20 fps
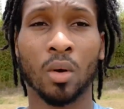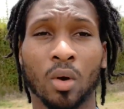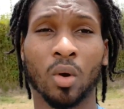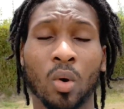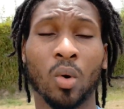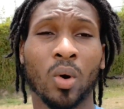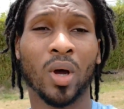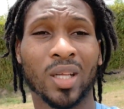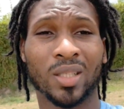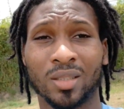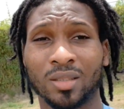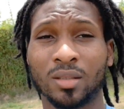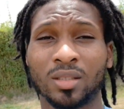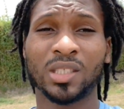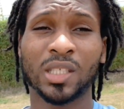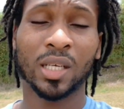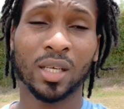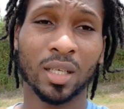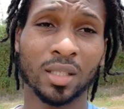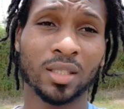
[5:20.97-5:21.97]
Oh, and
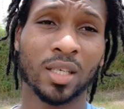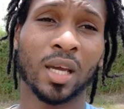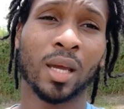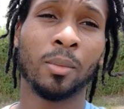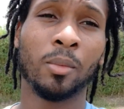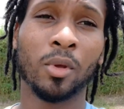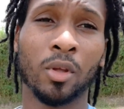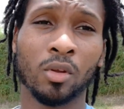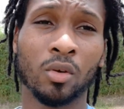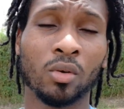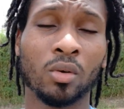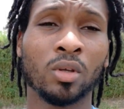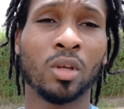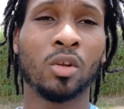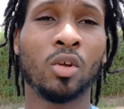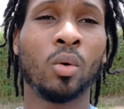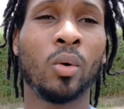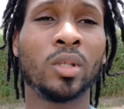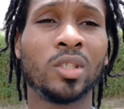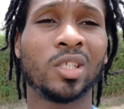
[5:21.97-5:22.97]
take your time, you know,
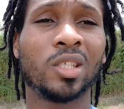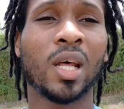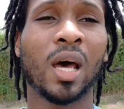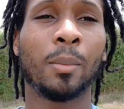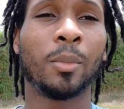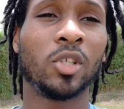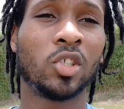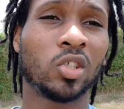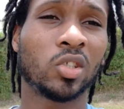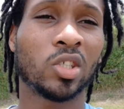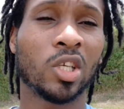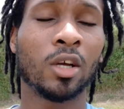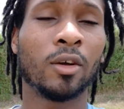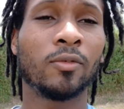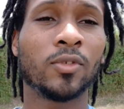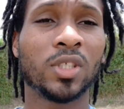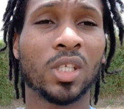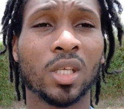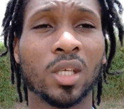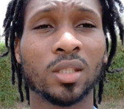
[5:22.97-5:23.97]
you don't want to damage
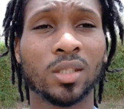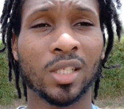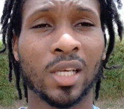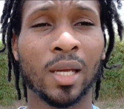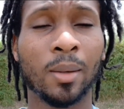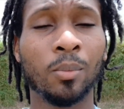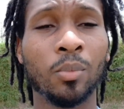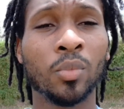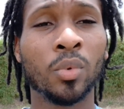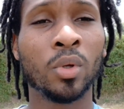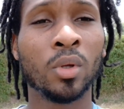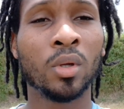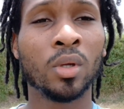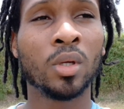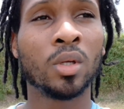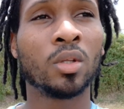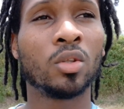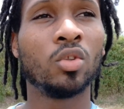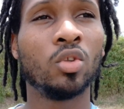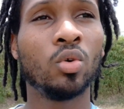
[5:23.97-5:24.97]
yourself. Take your time,
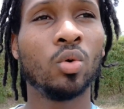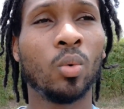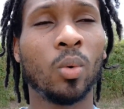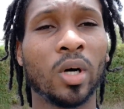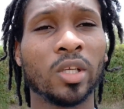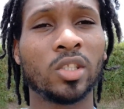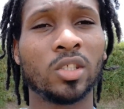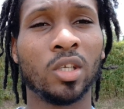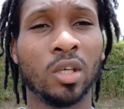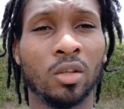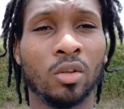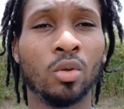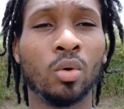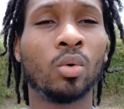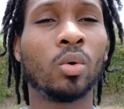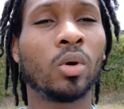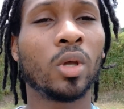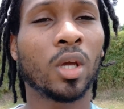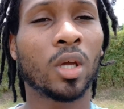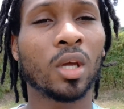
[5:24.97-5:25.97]
do what you
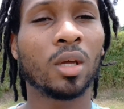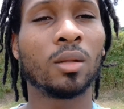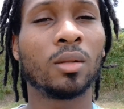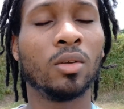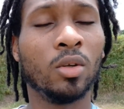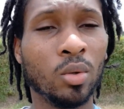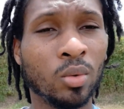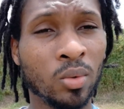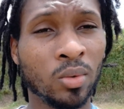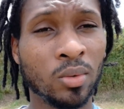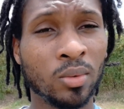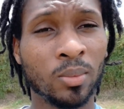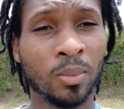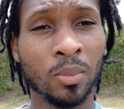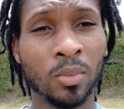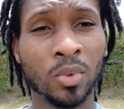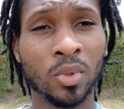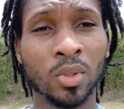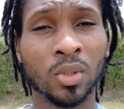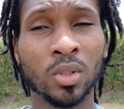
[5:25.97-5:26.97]
know you could do.
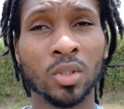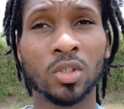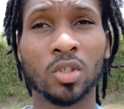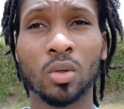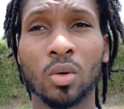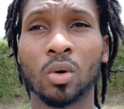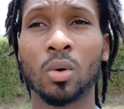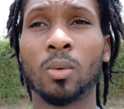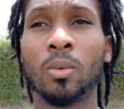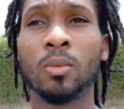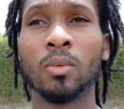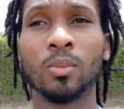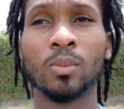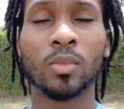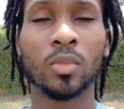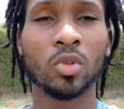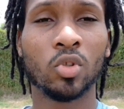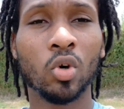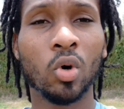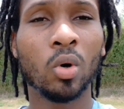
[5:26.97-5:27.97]
So
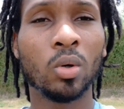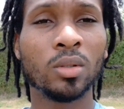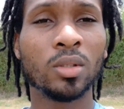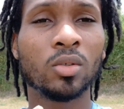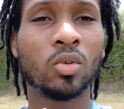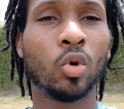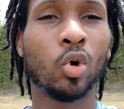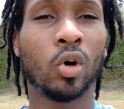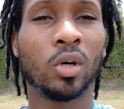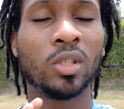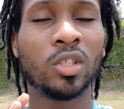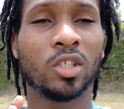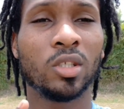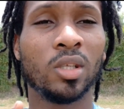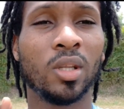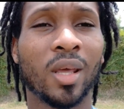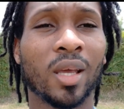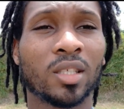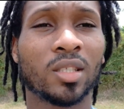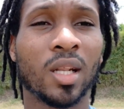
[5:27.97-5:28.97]
don't go on to
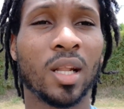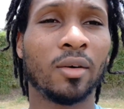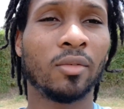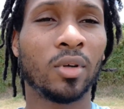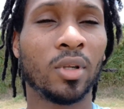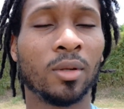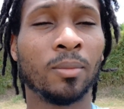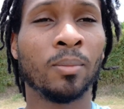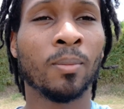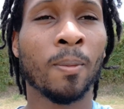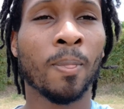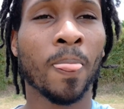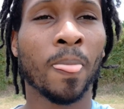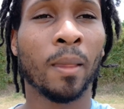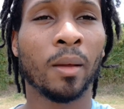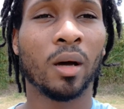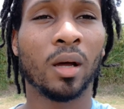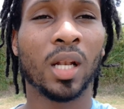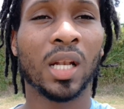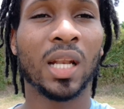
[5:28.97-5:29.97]
the next level
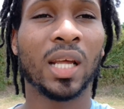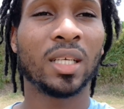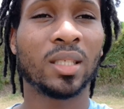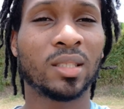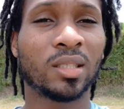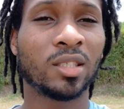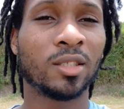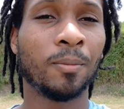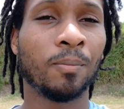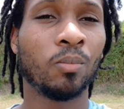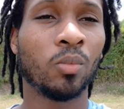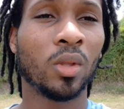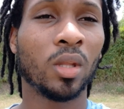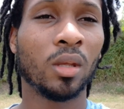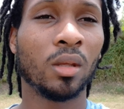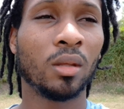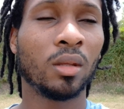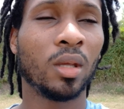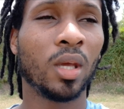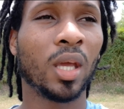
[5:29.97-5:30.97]
unless
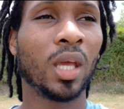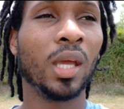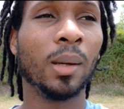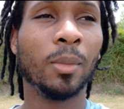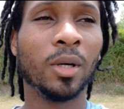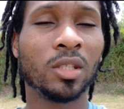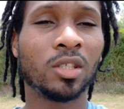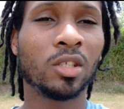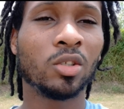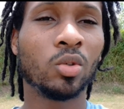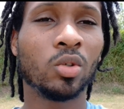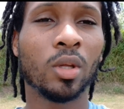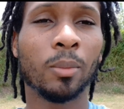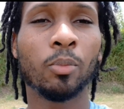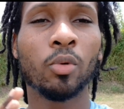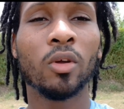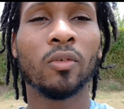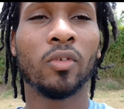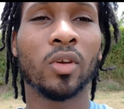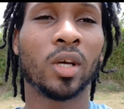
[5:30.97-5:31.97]
you're able to do the
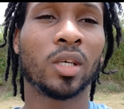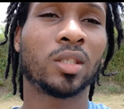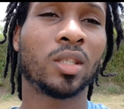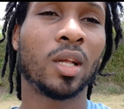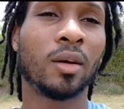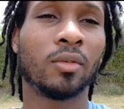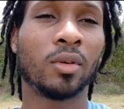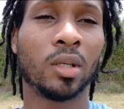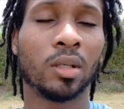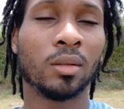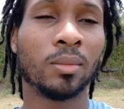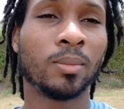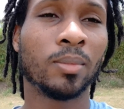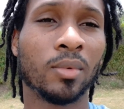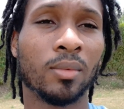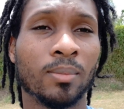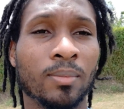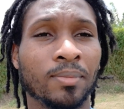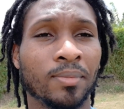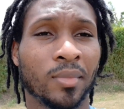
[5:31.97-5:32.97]
previous level.
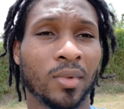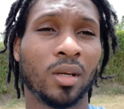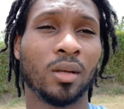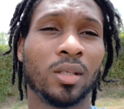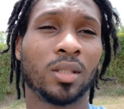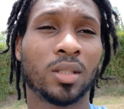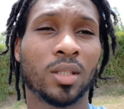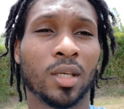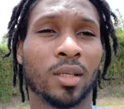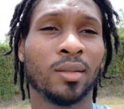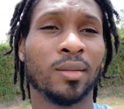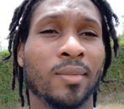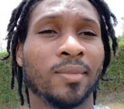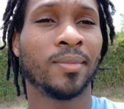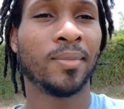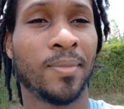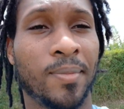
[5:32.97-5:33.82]
Understand?